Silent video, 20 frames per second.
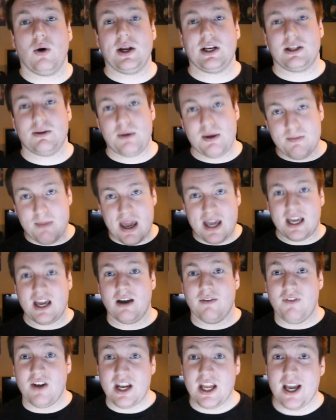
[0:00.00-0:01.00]
going to be
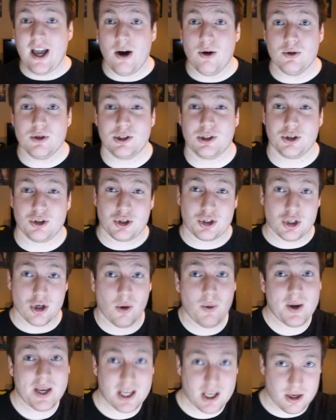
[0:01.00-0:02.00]
making videos
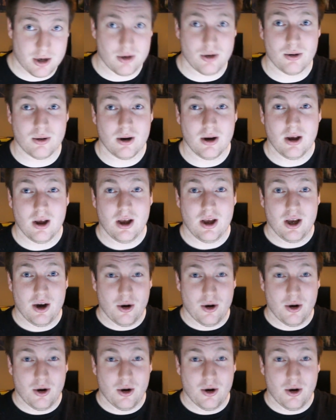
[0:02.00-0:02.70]
showing you